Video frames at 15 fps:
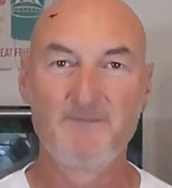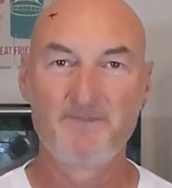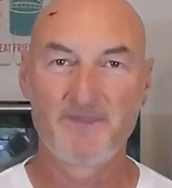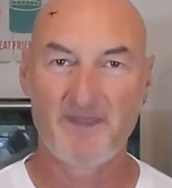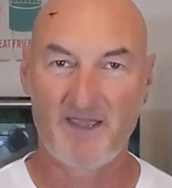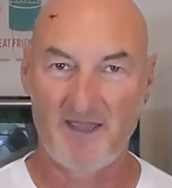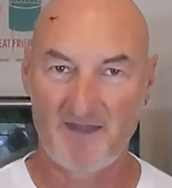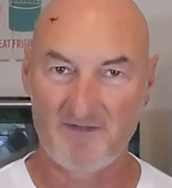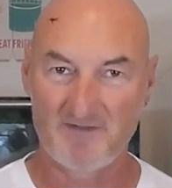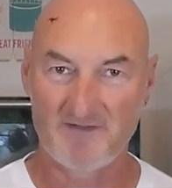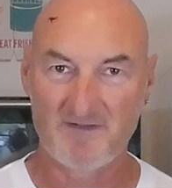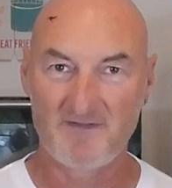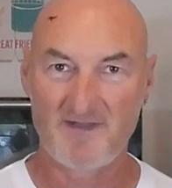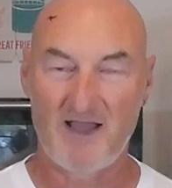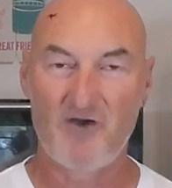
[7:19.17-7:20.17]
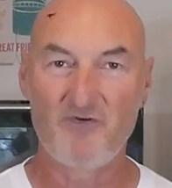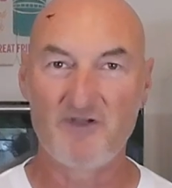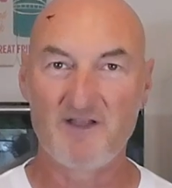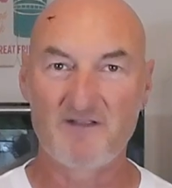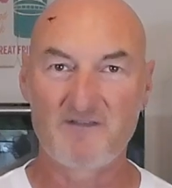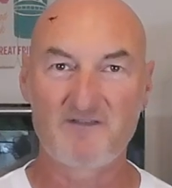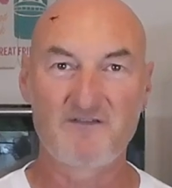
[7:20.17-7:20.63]
and now
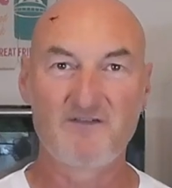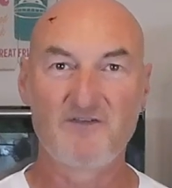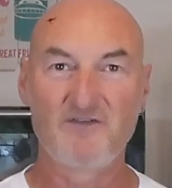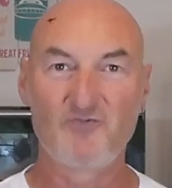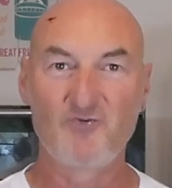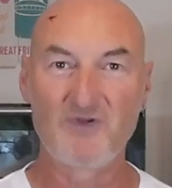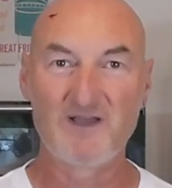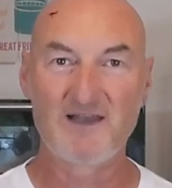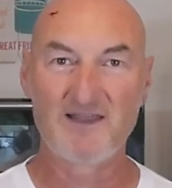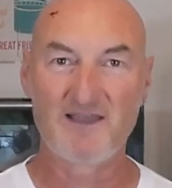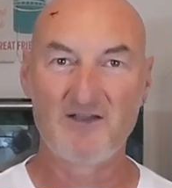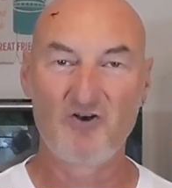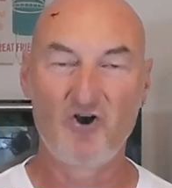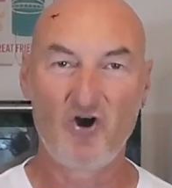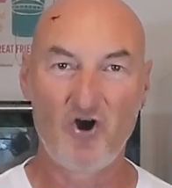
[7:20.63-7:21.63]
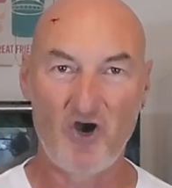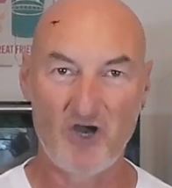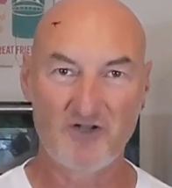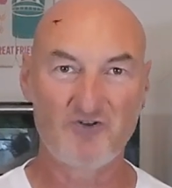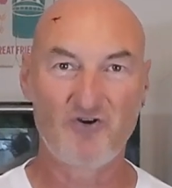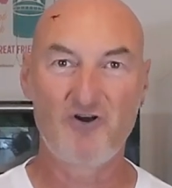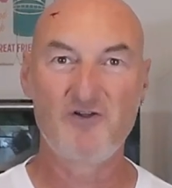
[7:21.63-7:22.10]
it's really
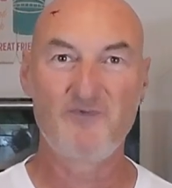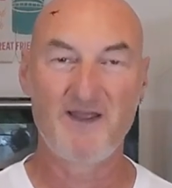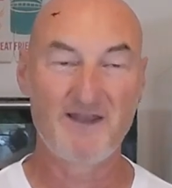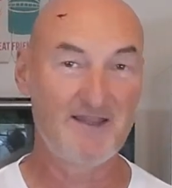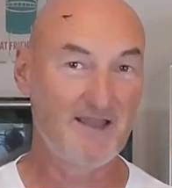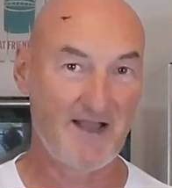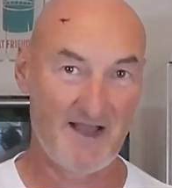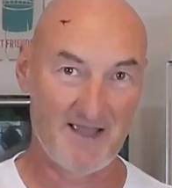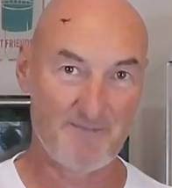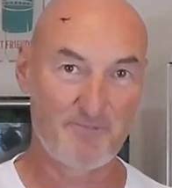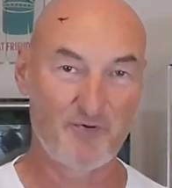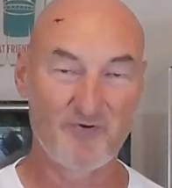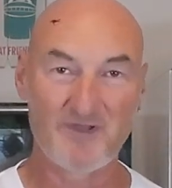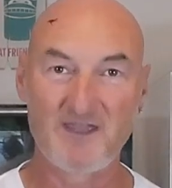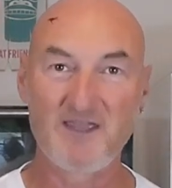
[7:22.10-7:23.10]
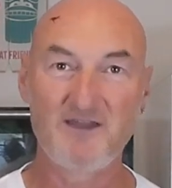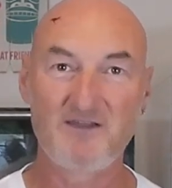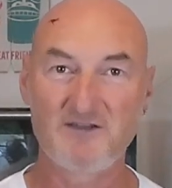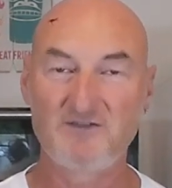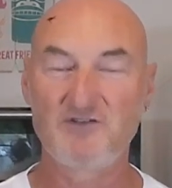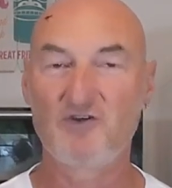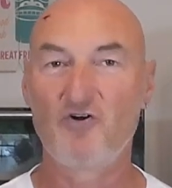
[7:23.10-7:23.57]
hot already. I
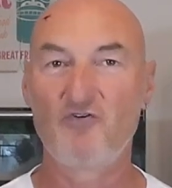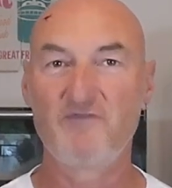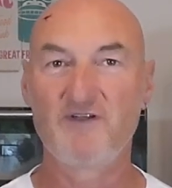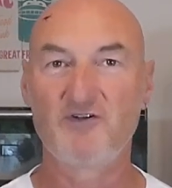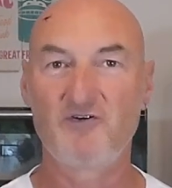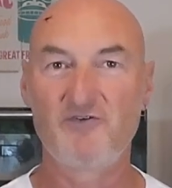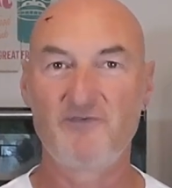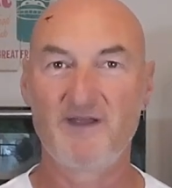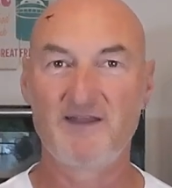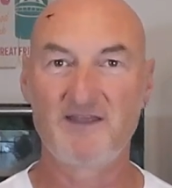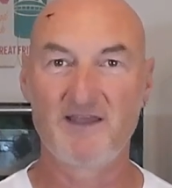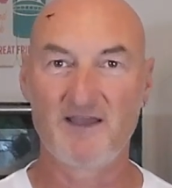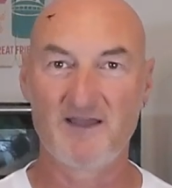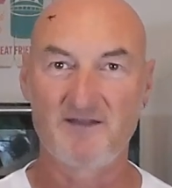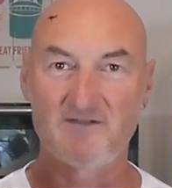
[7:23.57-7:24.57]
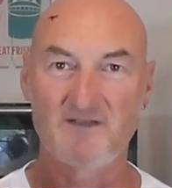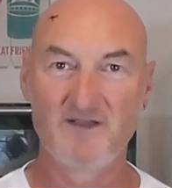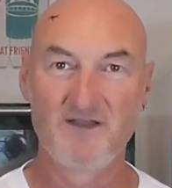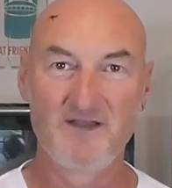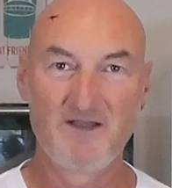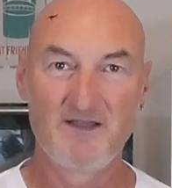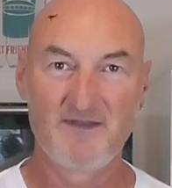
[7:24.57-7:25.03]
preheated the oven already, and
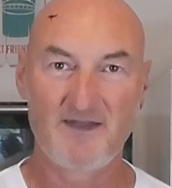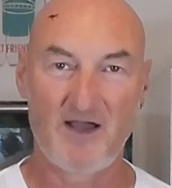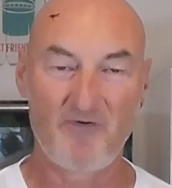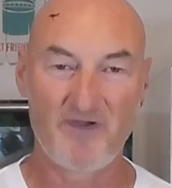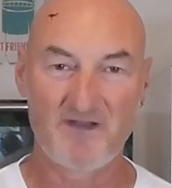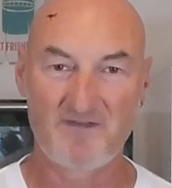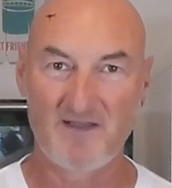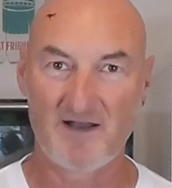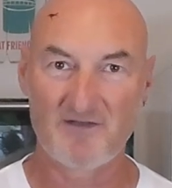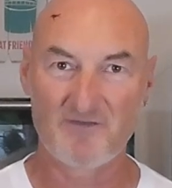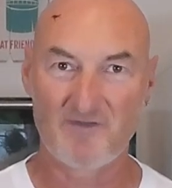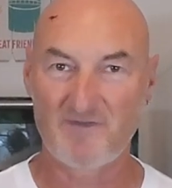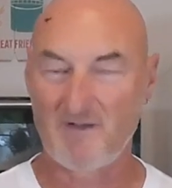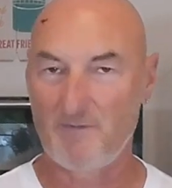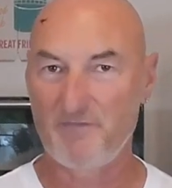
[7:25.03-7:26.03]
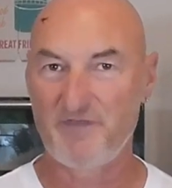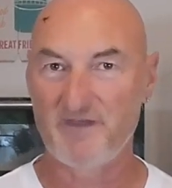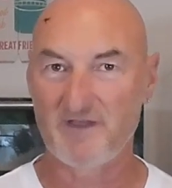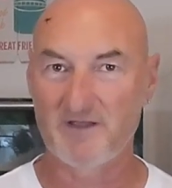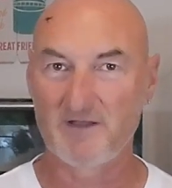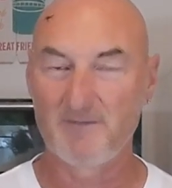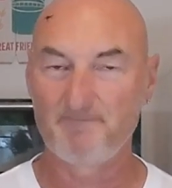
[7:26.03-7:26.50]
now I tell you
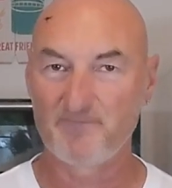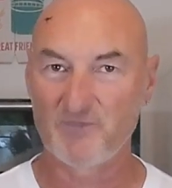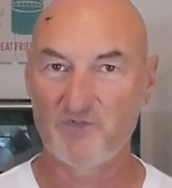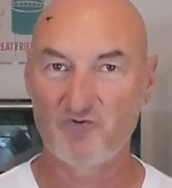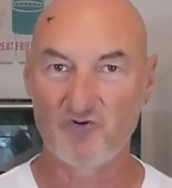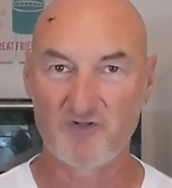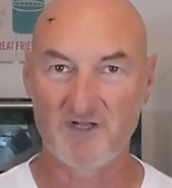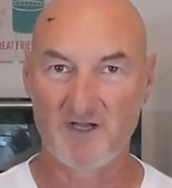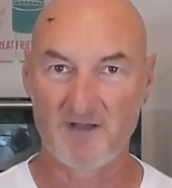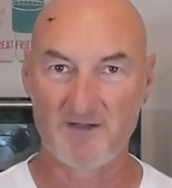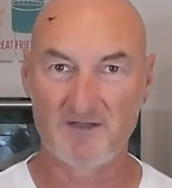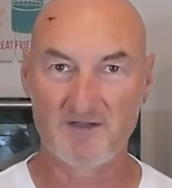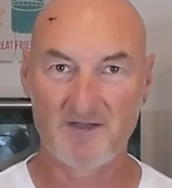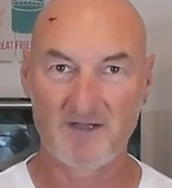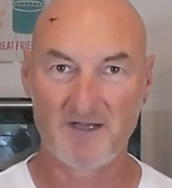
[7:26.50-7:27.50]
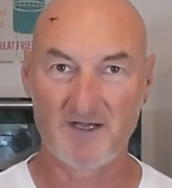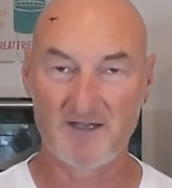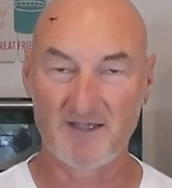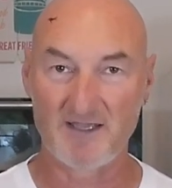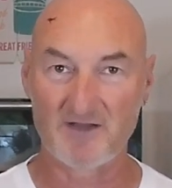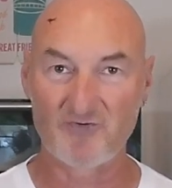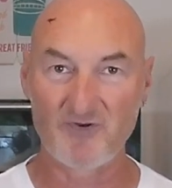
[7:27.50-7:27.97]
something to the
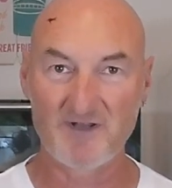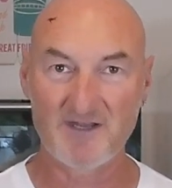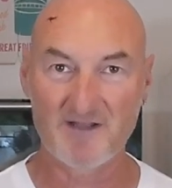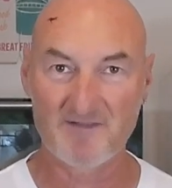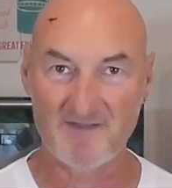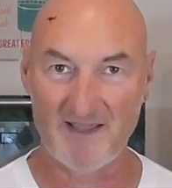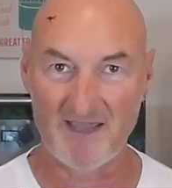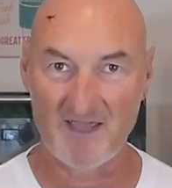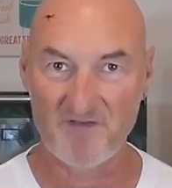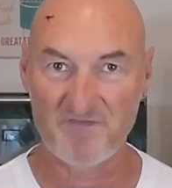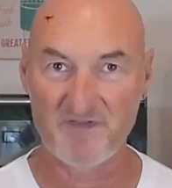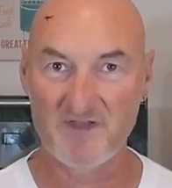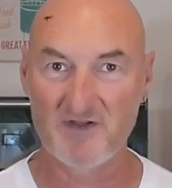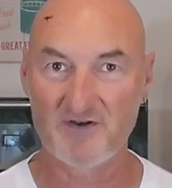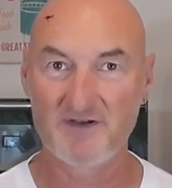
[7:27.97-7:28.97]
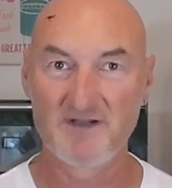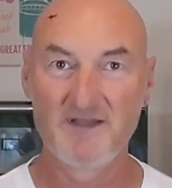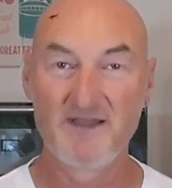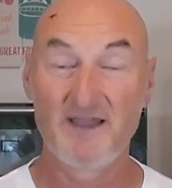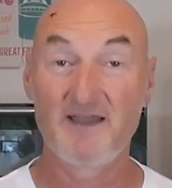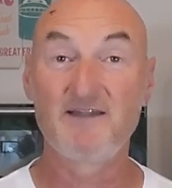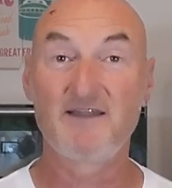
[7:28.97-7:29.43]
ingredients I have here,
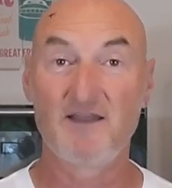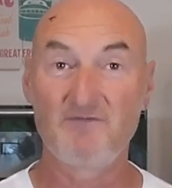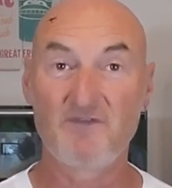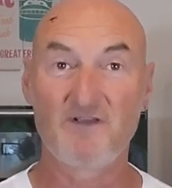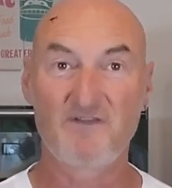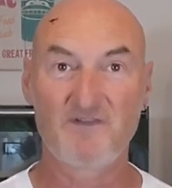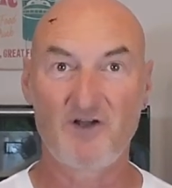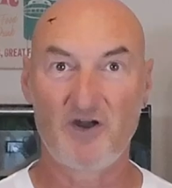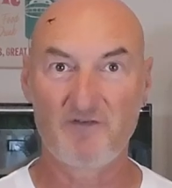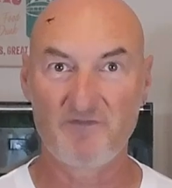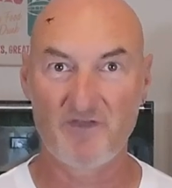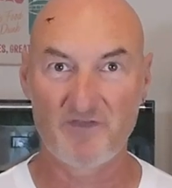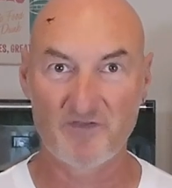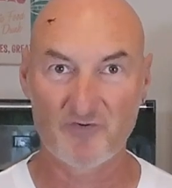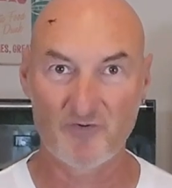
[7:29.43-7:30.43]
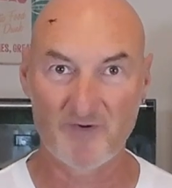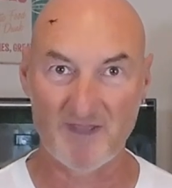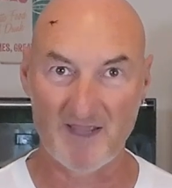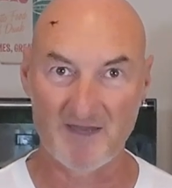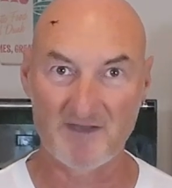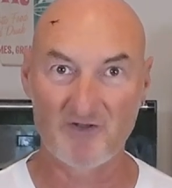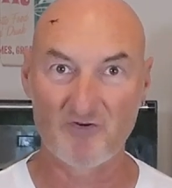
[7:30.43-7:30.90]
and then we start with
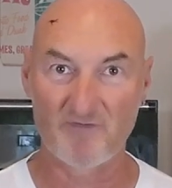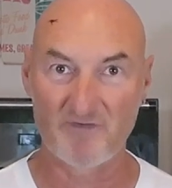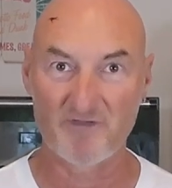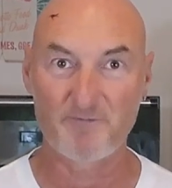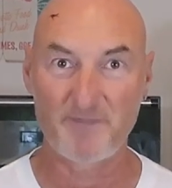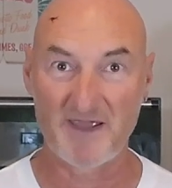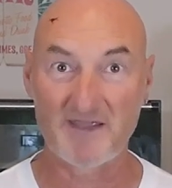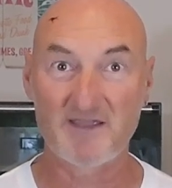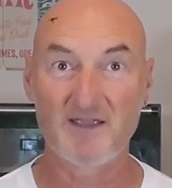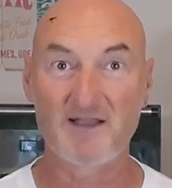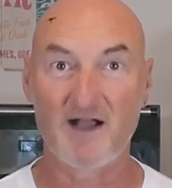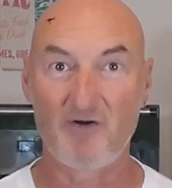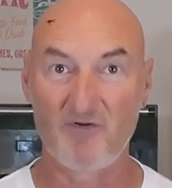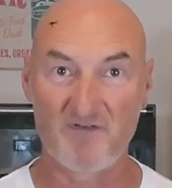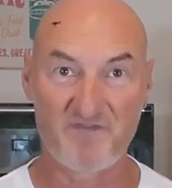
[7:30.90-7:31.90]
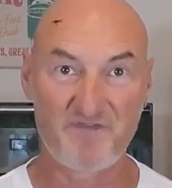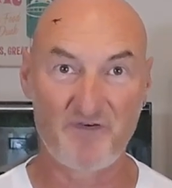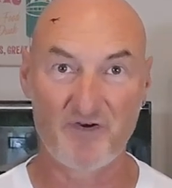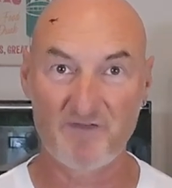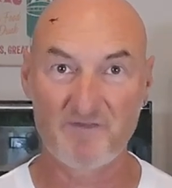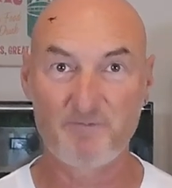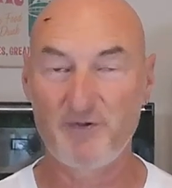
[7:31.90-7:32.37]
creating or with baking our
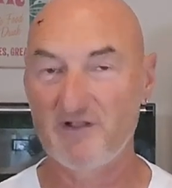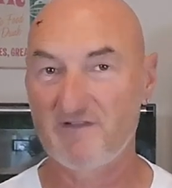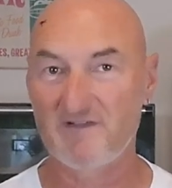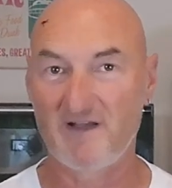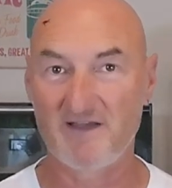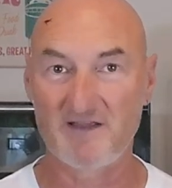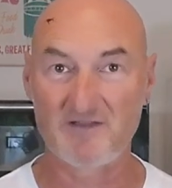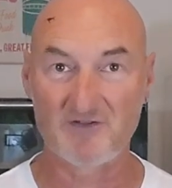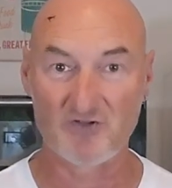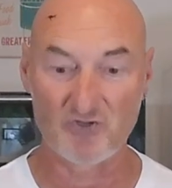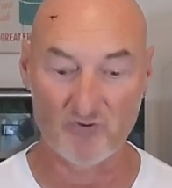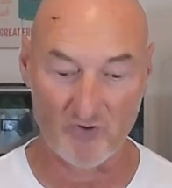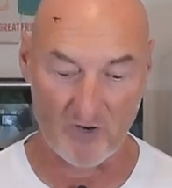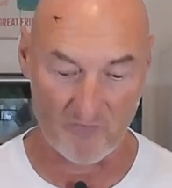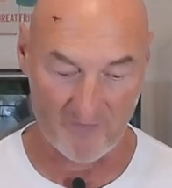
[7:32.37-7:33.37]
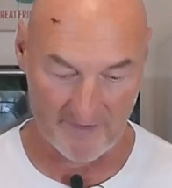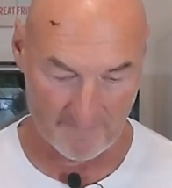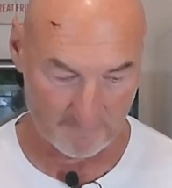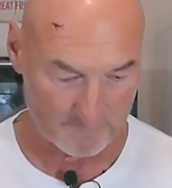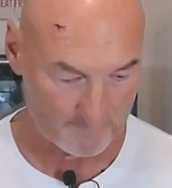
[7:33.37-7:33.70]
first pizza in the new oven.